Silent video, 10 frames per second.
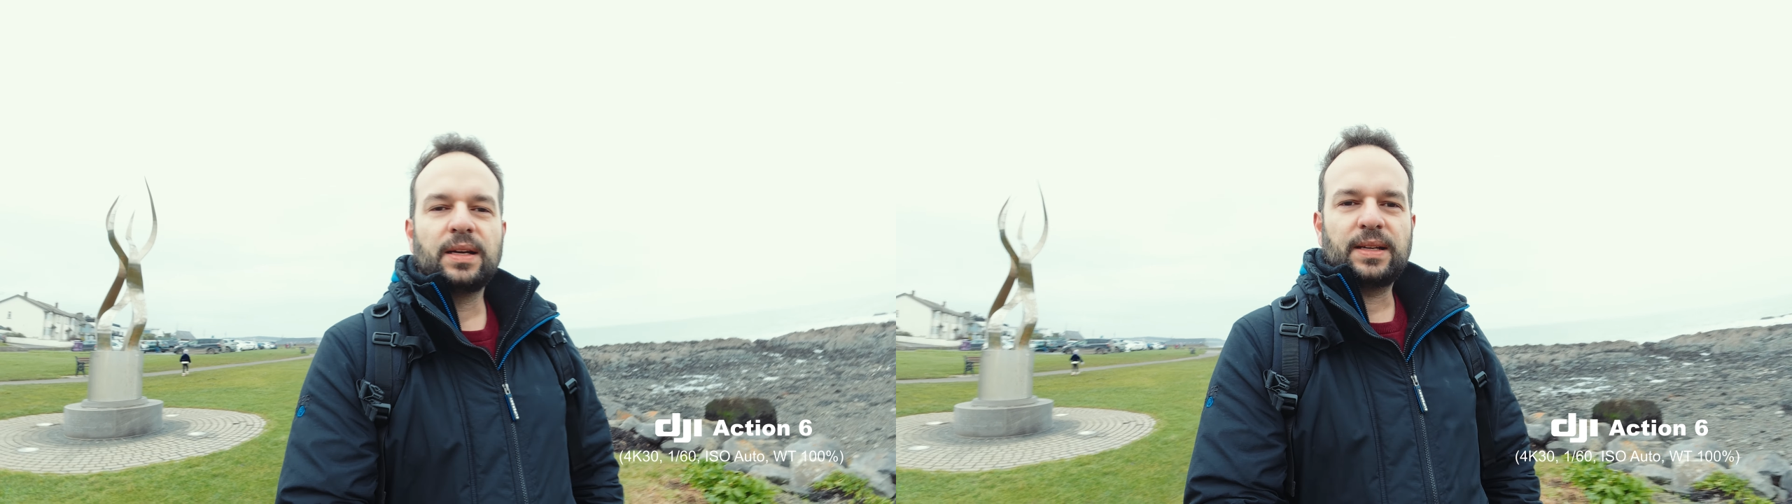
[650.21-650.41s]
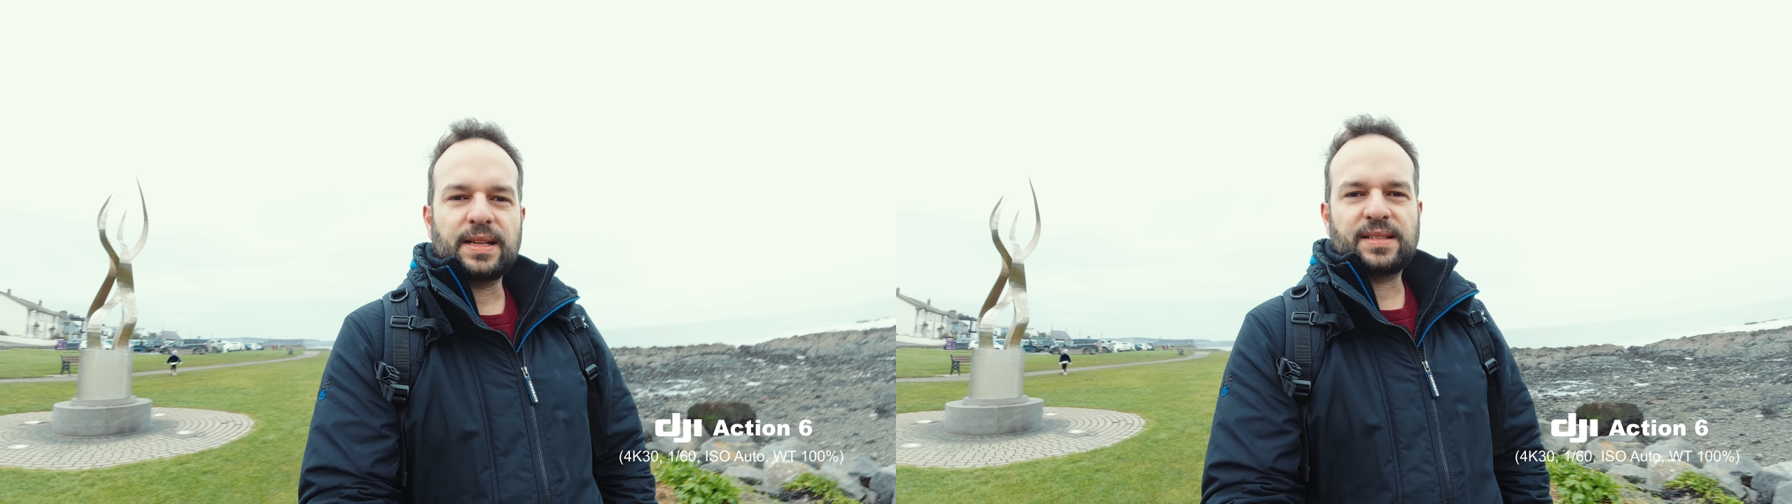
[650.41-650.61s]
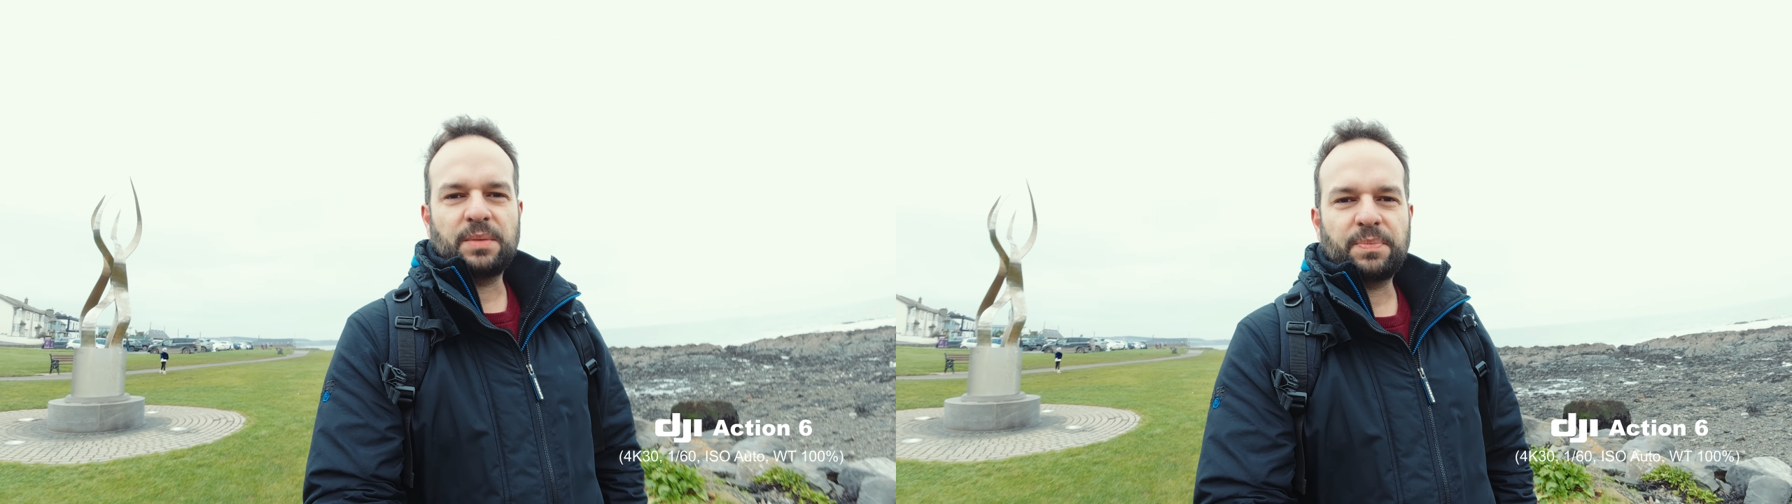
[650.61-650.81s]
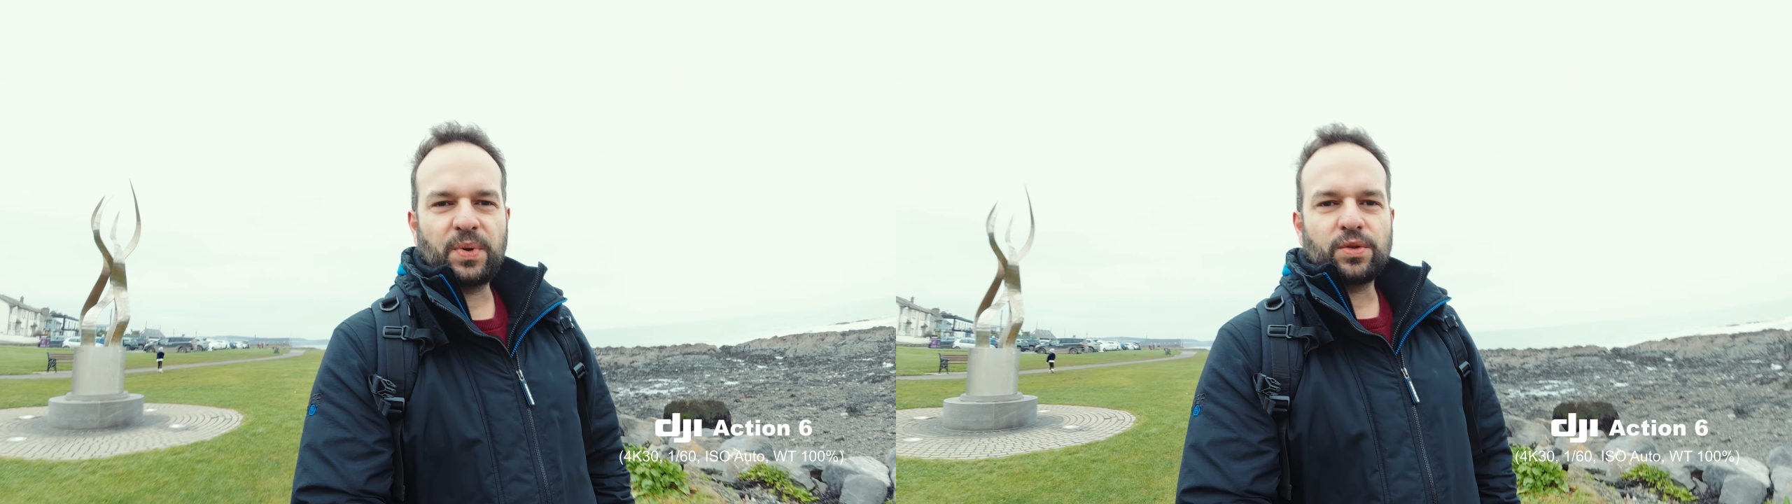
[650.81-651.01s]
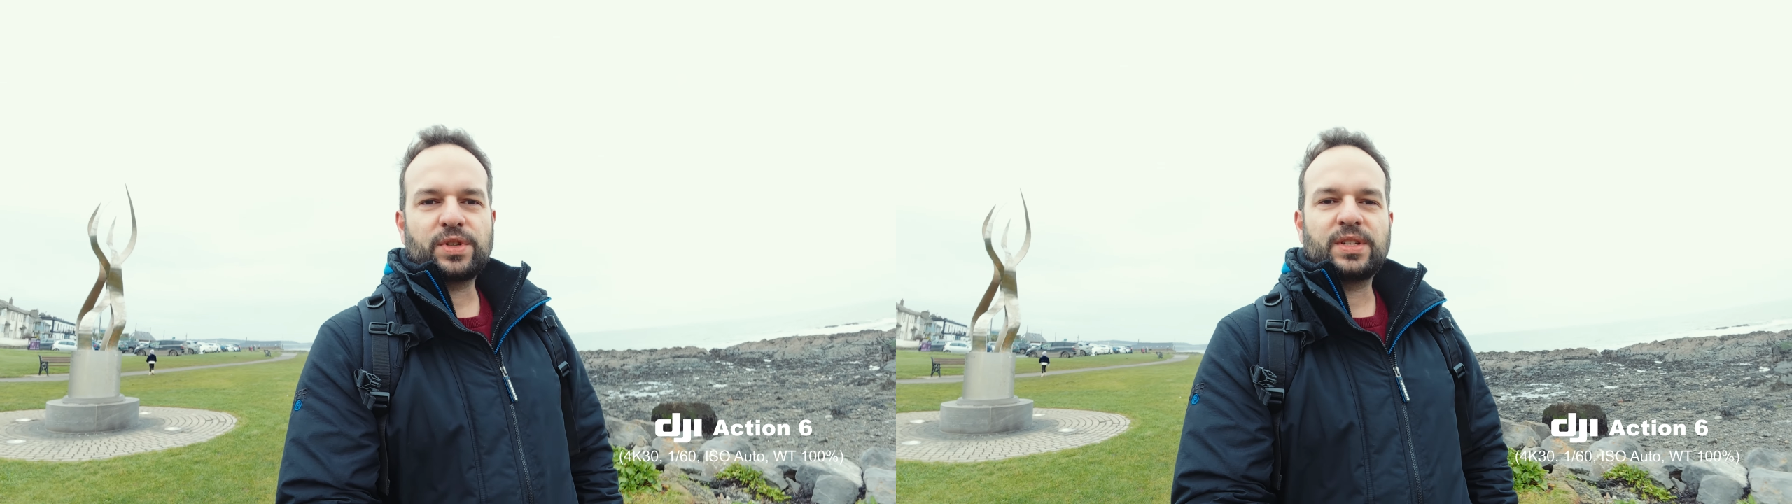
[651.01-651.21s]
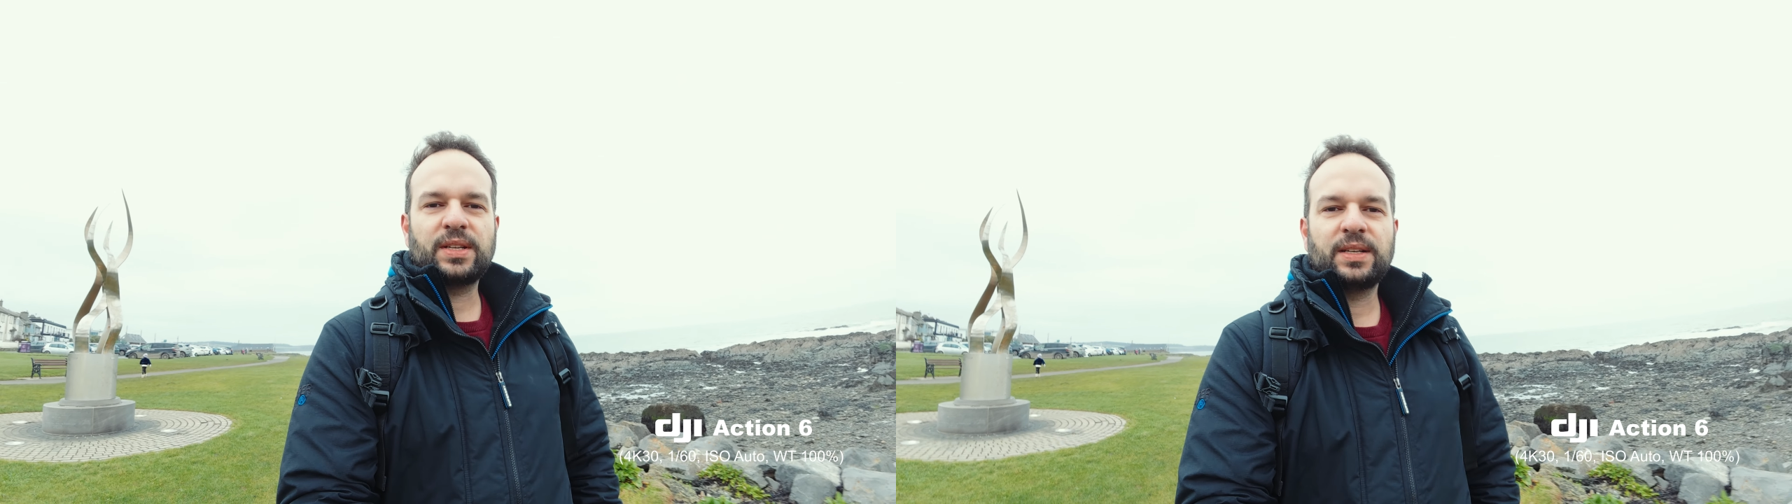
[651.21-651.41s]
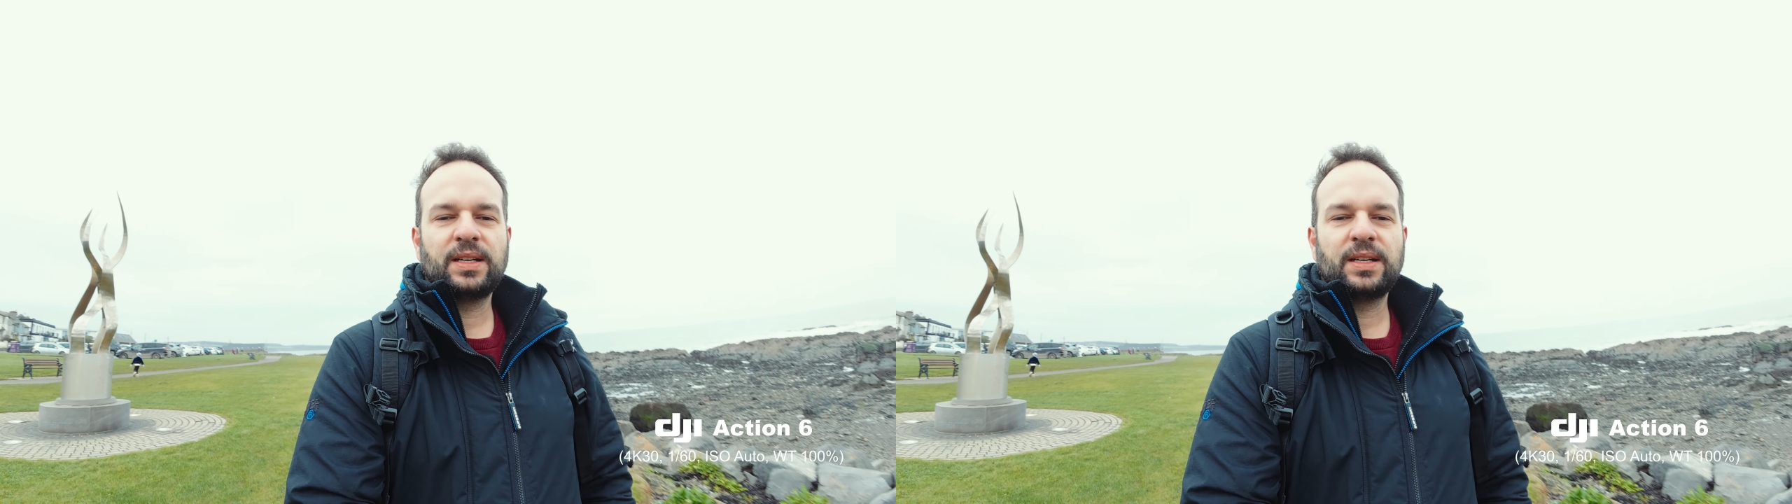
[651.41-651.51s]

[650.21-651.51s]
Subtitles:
Let's see in post.